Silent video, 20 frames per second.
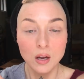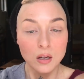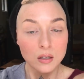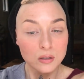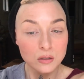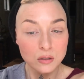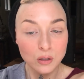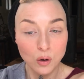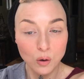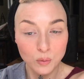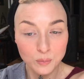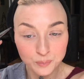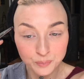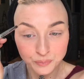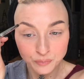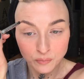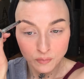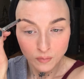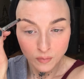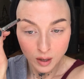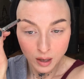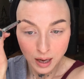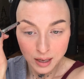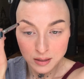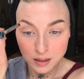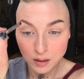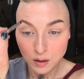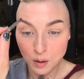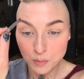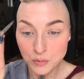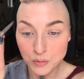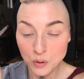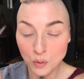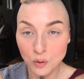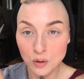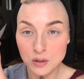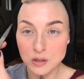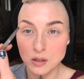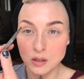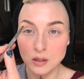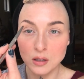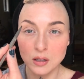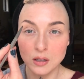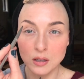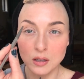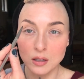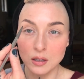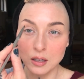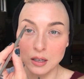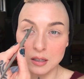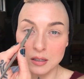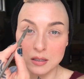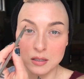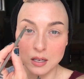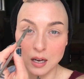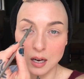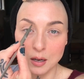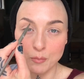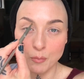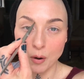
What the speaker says: So as I come towards the inside